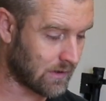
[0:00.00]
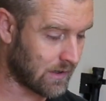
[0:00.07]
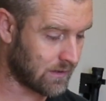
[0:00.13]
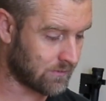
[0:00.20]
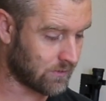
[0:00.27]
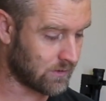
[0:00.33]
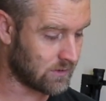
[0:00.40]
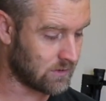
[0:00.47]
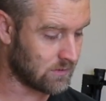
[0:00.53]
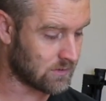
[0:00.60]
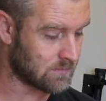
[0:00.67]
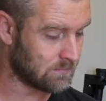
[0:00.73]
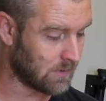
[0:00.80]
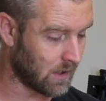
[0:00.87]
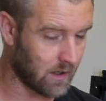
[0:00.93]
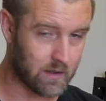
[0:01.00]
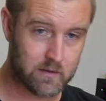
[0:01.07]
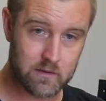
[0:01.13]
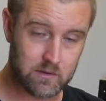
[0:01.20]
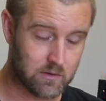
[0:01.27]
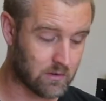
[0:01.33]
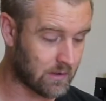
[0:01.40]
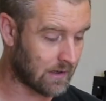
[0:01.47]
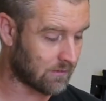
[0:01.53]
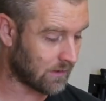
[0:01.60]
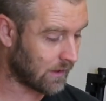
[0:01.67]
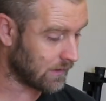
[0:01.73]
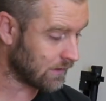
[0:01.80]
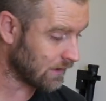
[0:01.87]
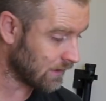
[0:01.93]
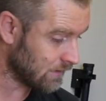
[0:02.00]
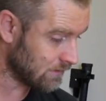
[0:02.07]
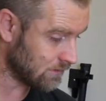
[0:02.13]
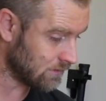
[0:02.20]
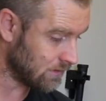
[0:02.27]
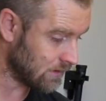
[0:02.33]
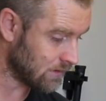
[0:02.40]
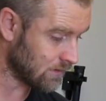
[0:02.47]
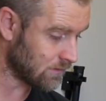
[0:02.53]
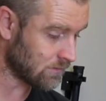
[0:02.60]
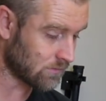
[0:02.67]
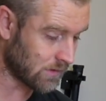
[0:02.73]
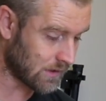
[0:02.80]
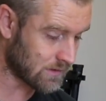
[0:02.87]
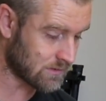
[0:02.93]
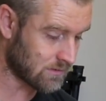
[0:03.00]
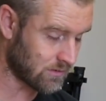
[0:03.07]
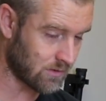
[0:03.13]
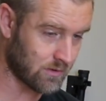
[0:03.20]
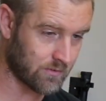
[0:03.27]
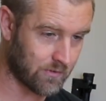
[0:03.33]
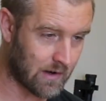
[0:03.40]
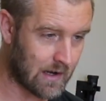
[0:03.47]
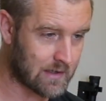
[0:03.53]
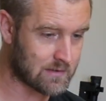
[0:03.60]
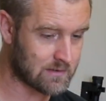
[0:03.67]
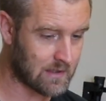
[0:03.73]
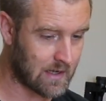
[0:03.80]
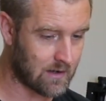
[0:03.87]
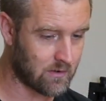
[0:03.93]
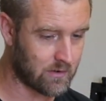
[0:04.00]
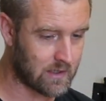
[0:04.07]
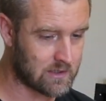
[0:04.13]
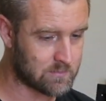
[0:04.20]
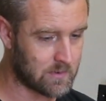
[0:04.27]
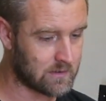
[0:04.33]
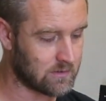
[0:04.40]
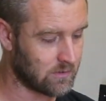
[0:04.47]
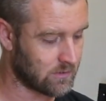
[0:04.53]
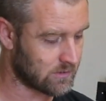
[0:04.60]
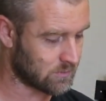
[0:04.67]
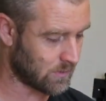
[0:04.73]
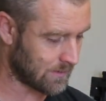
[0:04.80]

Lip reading: ready for use, but you're not ready yet. You need to register your device now on HP Tuner's